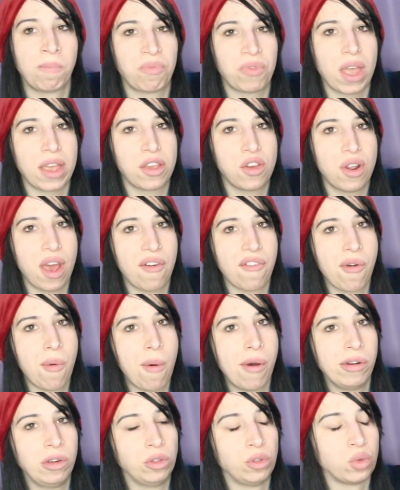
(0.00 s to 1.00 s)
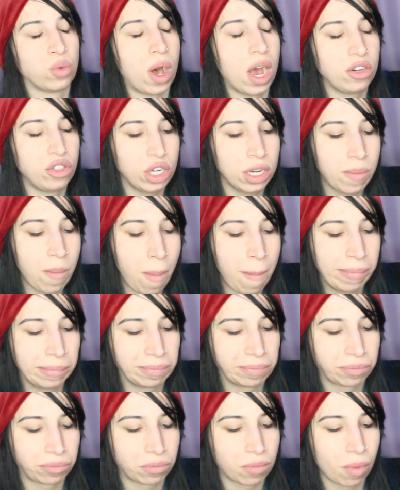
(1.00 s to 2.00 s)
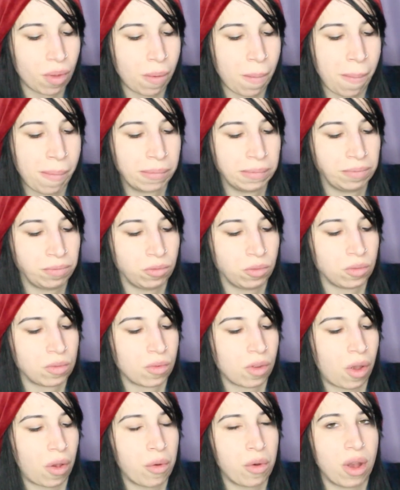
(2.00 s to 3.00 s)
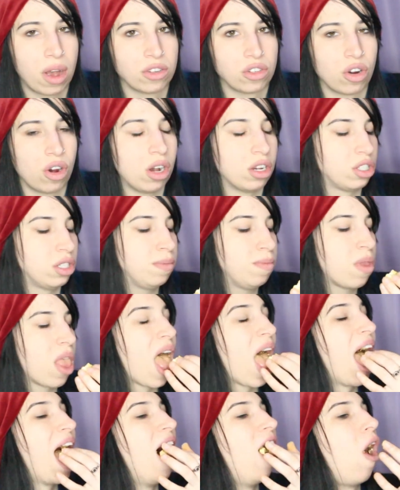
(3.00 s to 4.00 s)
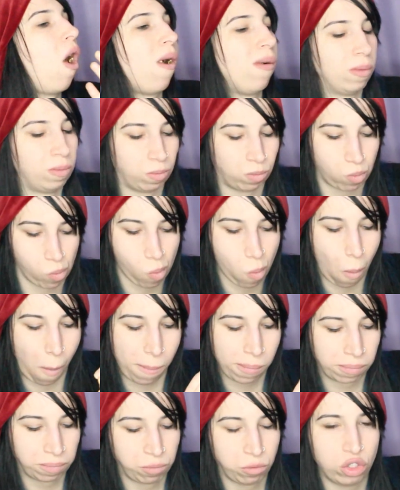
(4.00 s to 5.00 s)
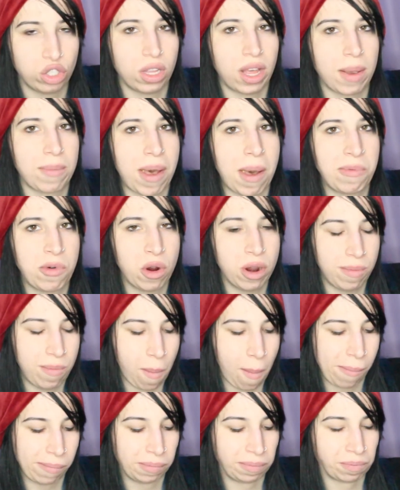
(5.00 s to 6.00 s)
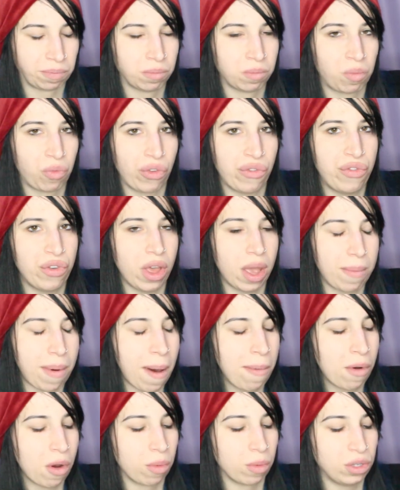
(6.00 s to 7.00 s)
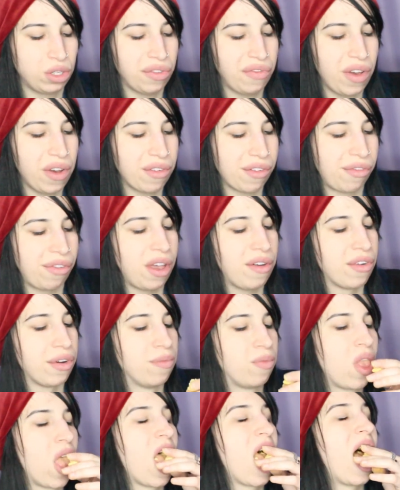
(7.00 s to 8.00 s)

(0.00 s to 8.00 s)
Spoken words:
Thank you to everyone who's watching. You guys are awesome. Do you like popcorn? If you like popcorn, what's your favorite flavor?